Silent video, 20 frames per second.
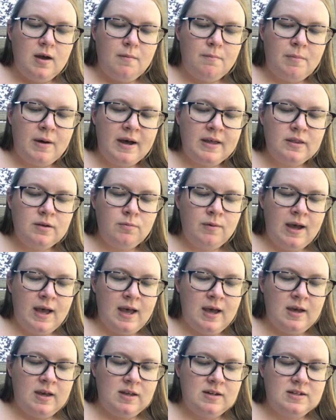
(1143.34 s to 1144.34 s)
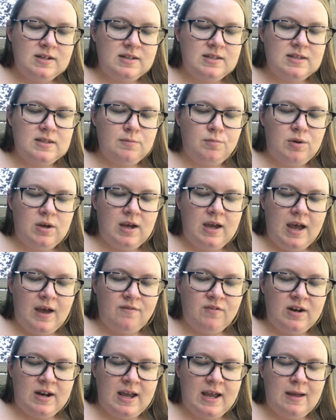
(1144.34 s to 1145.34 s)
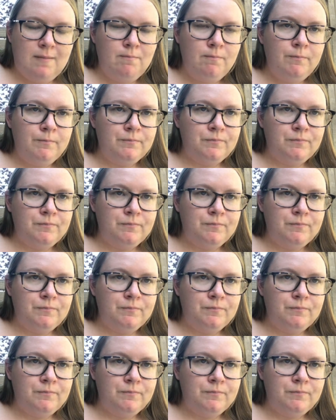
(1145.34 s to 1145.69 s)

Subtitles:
By the way, does the pig have a name?